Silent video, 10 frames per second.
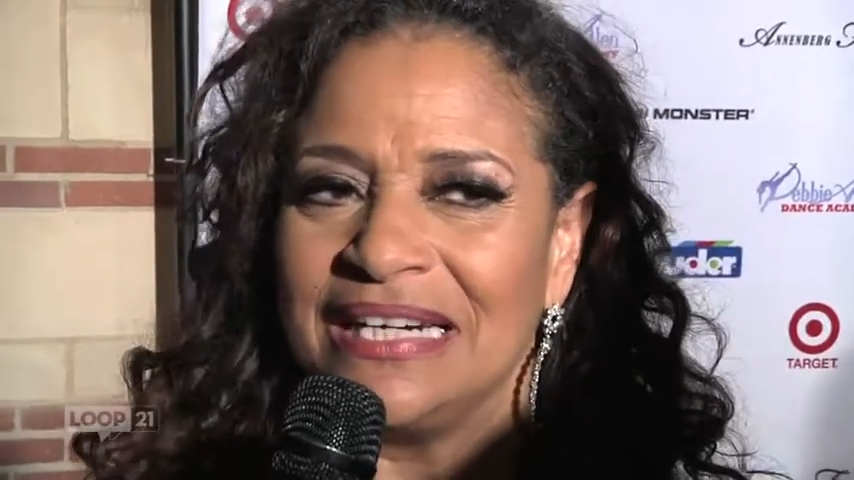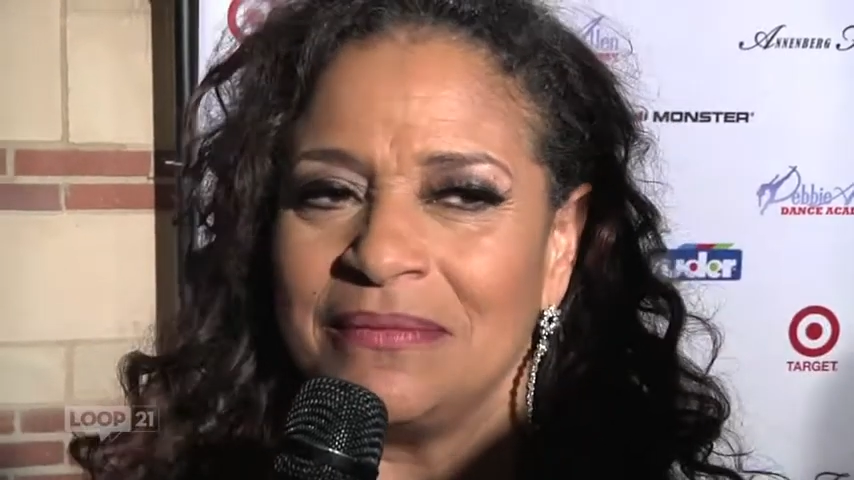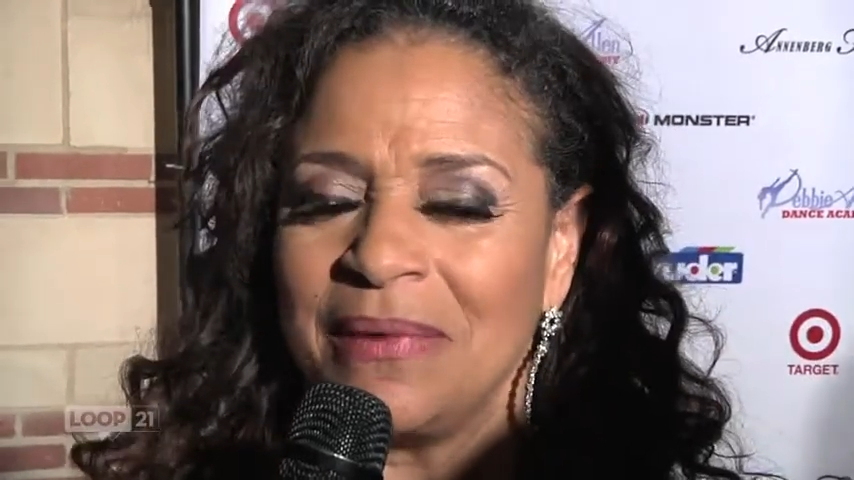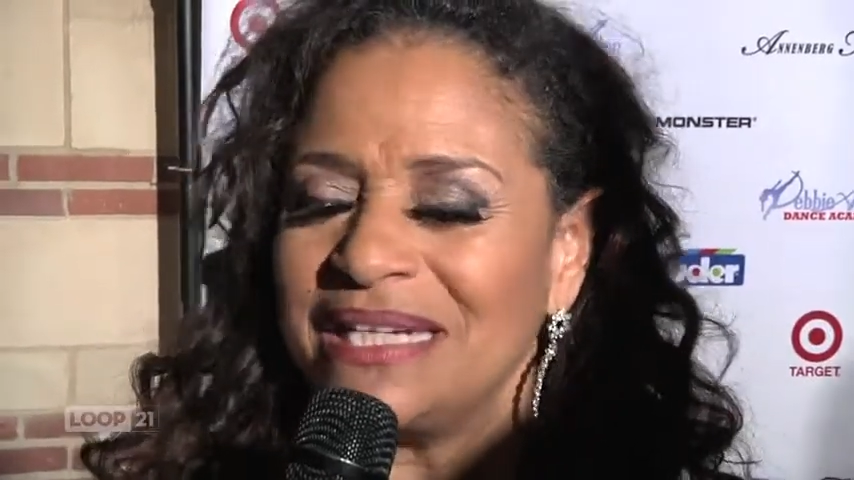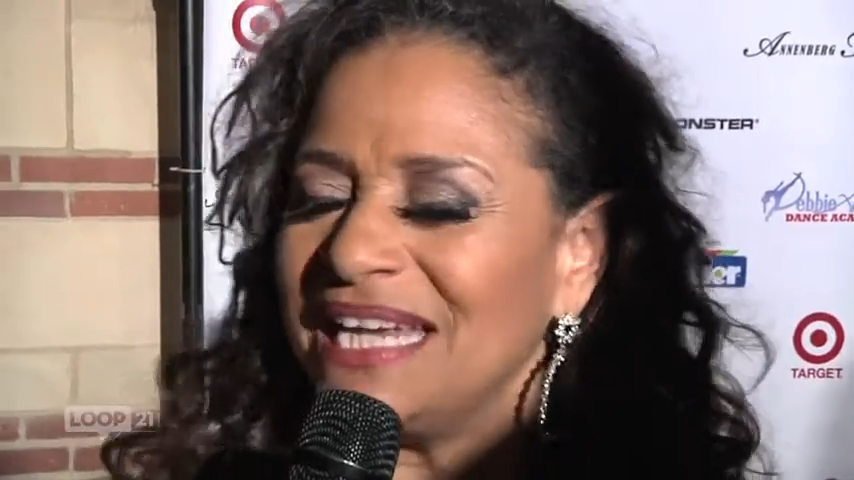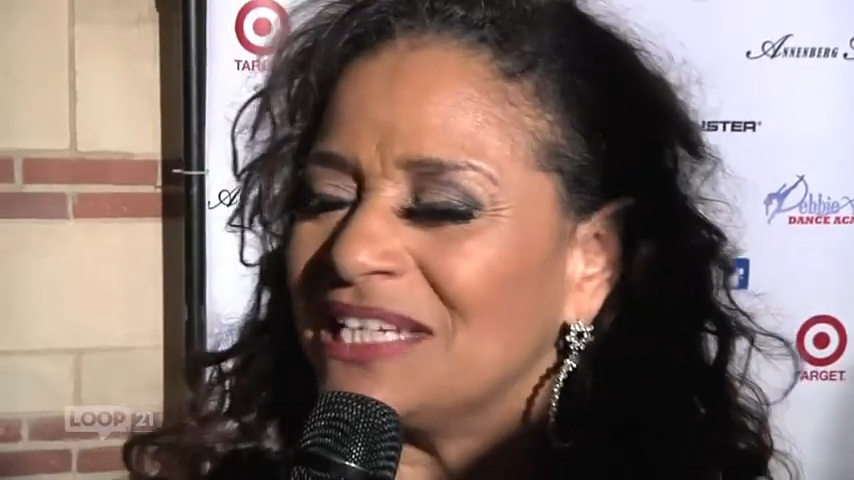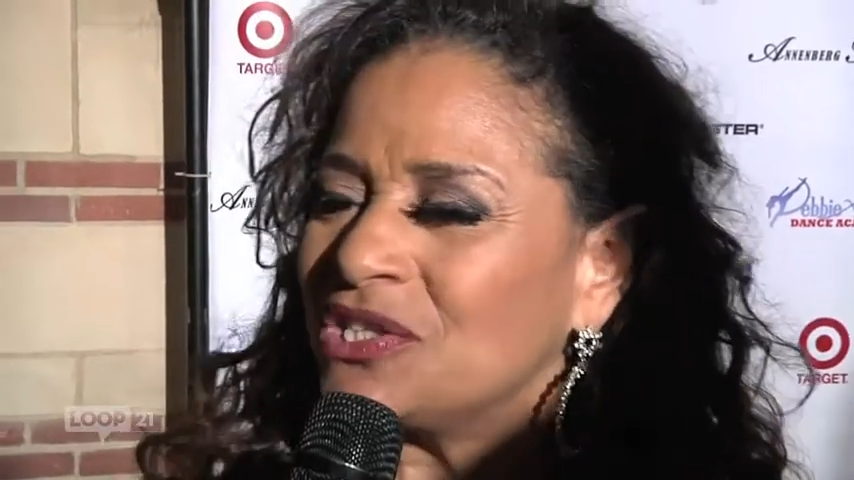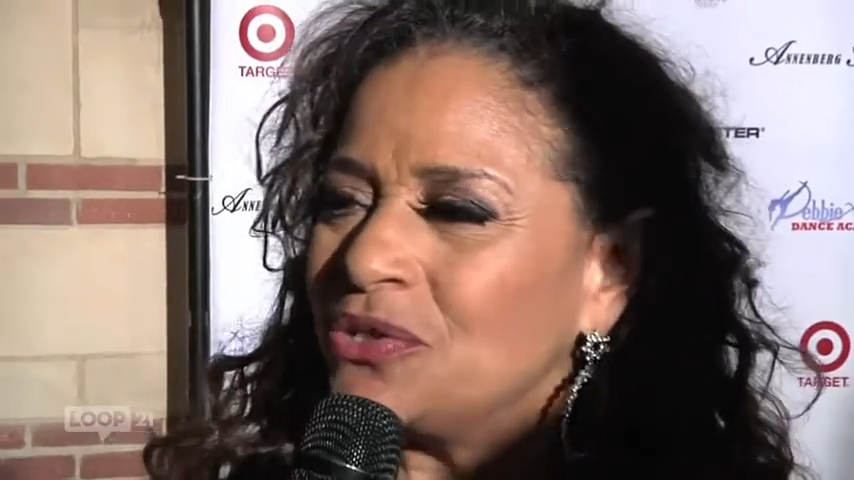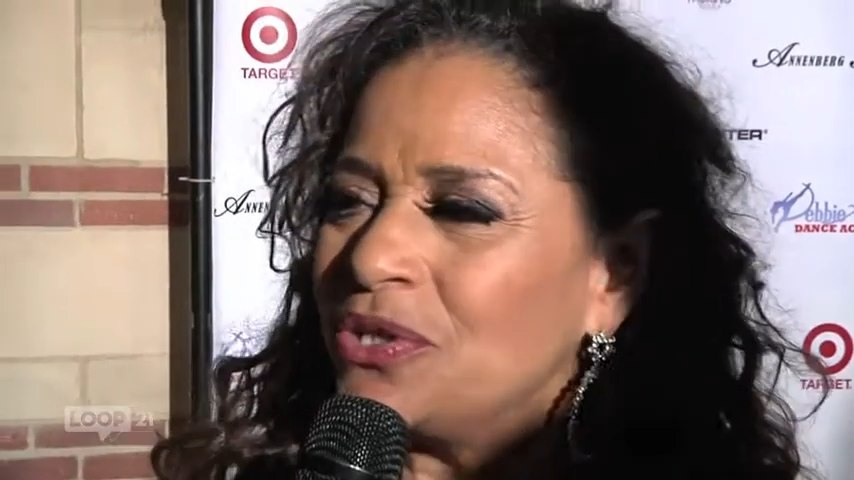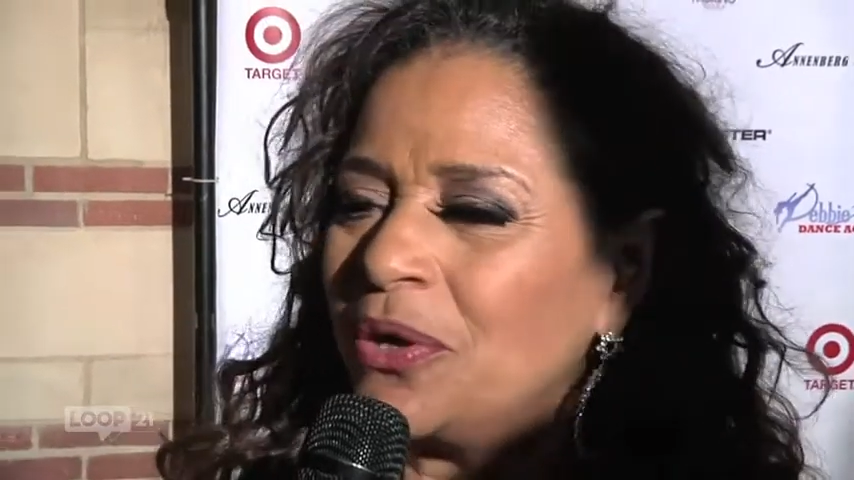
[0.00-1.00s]
my dance
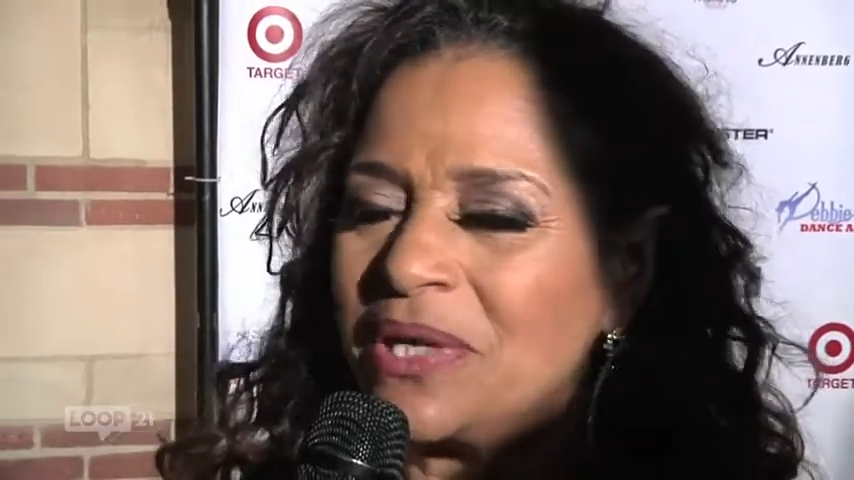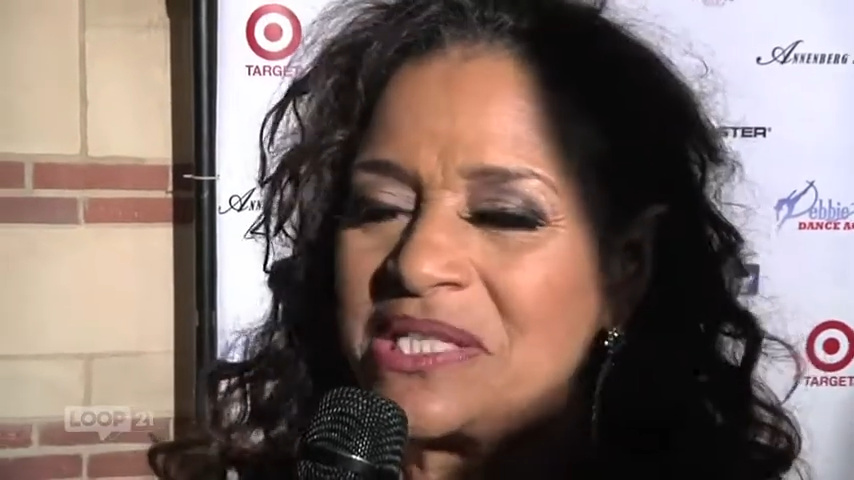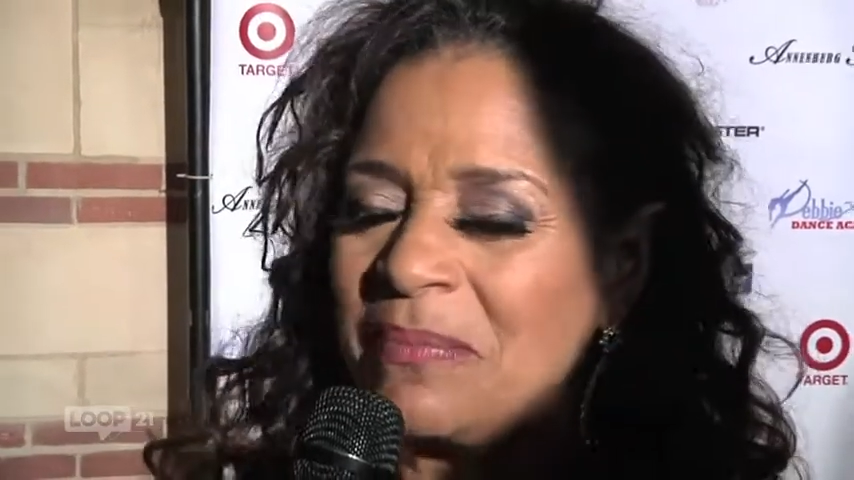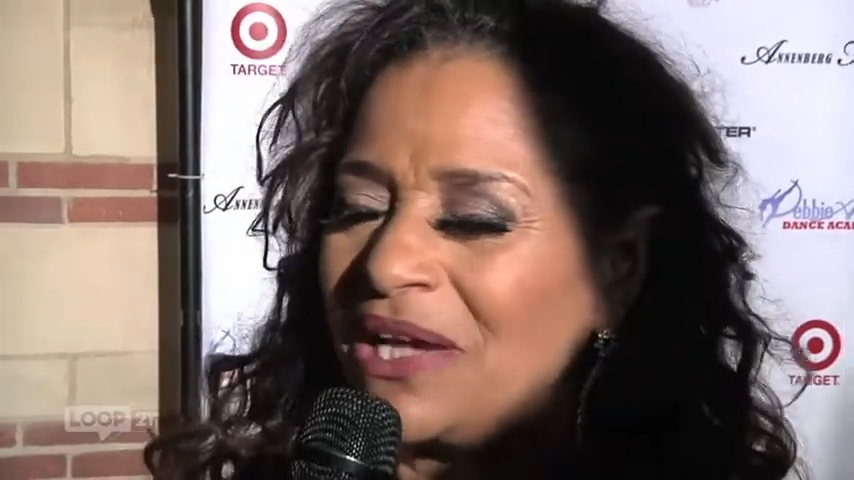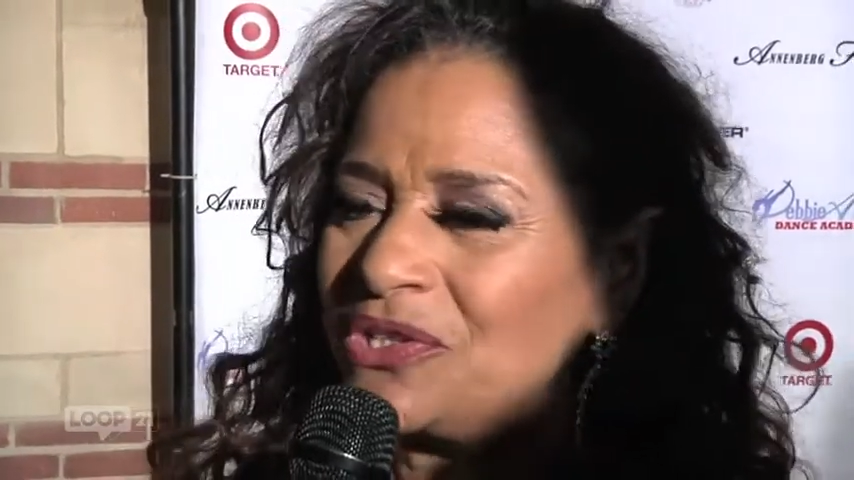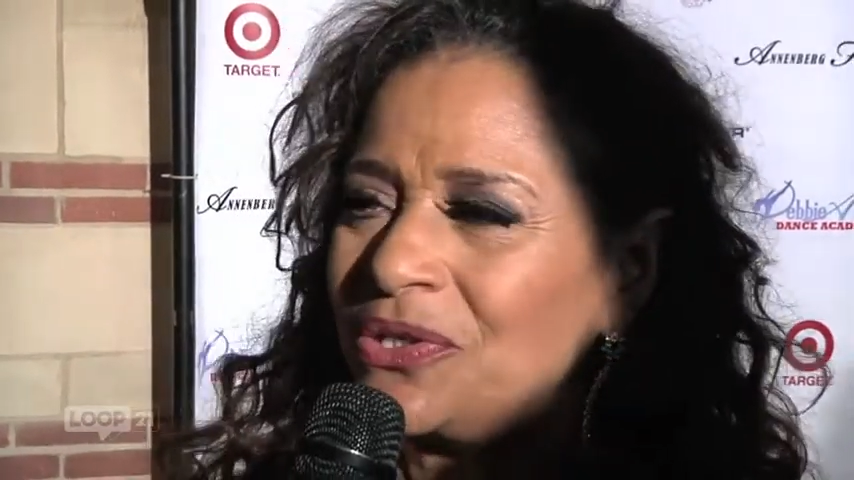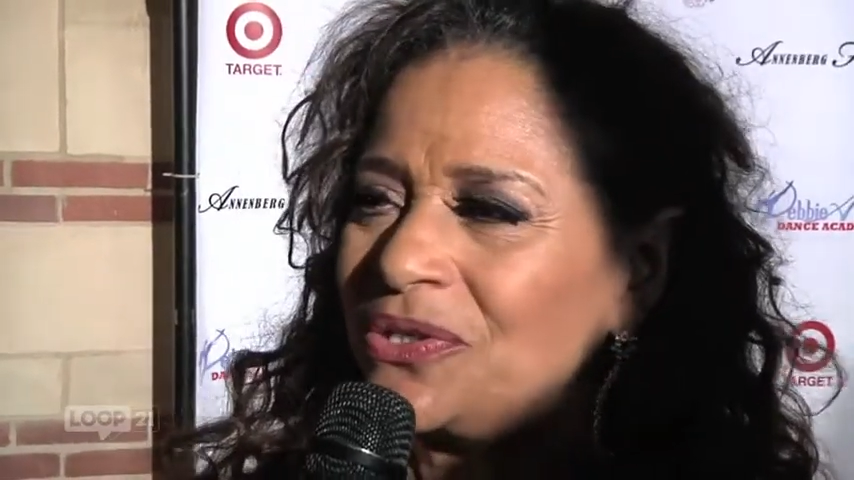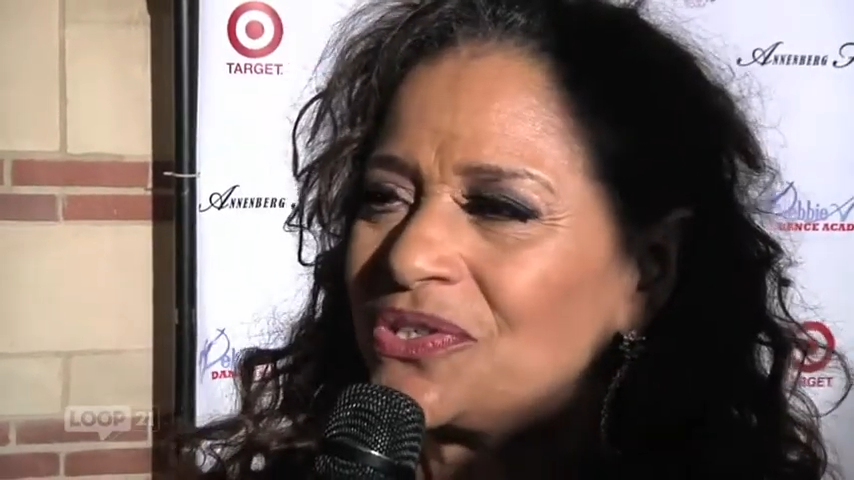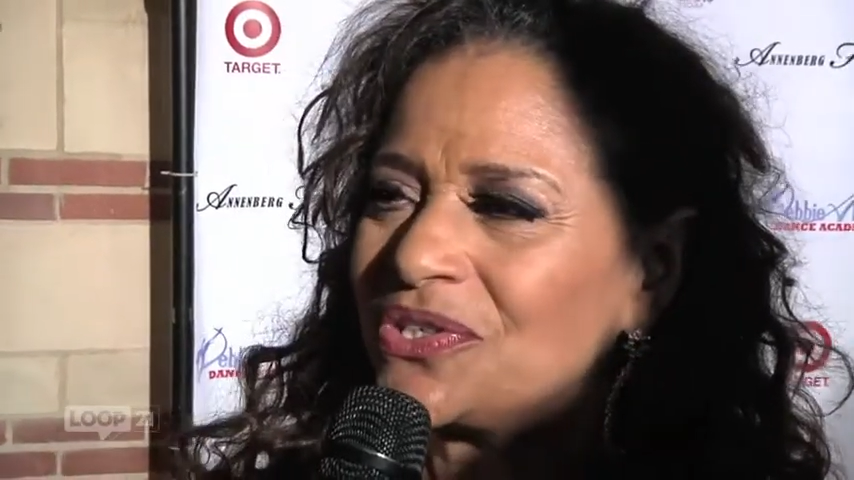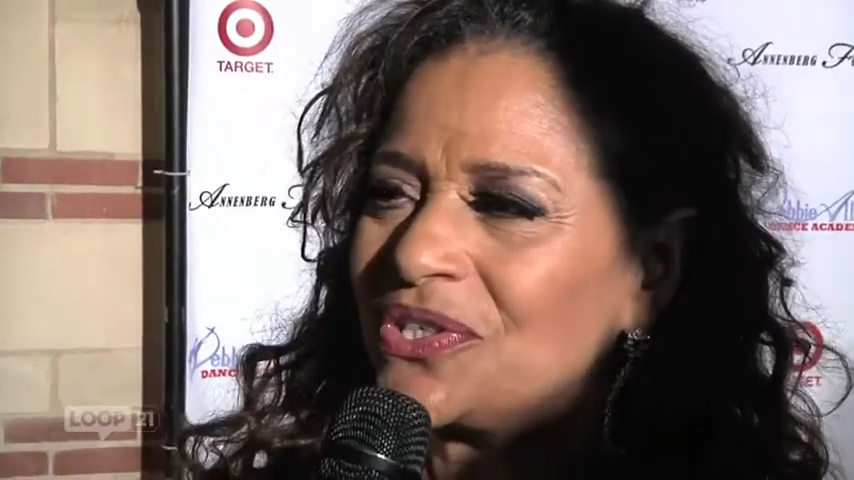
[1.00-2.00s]
studio is my
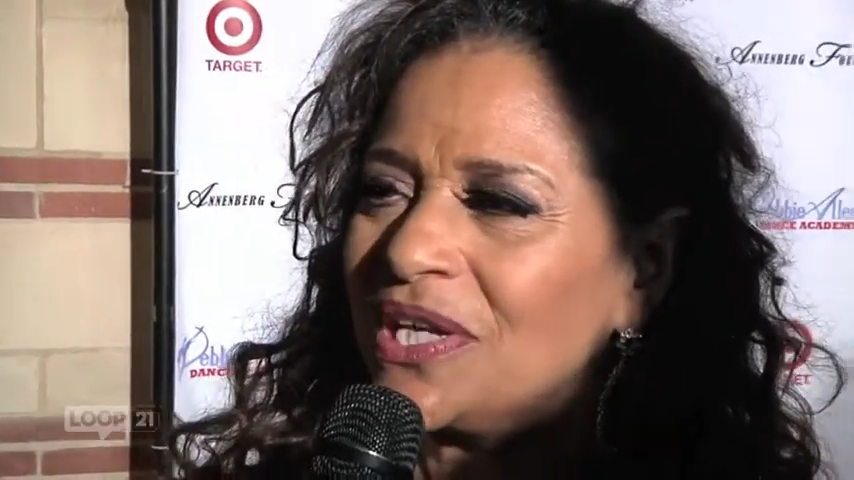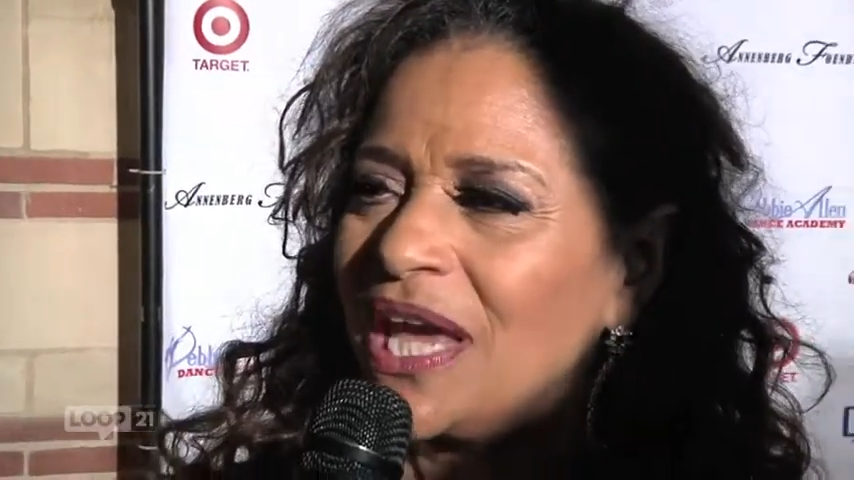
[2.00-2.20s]
church